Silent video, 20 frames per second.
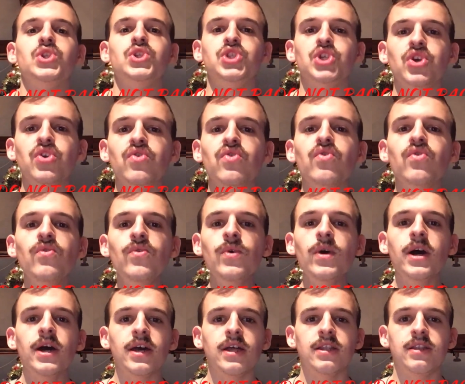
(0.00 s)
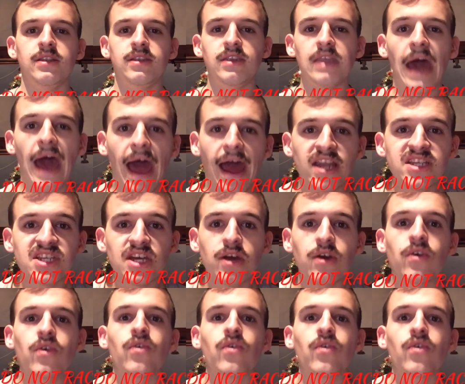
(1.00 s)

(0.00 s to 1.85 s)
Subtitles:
Do not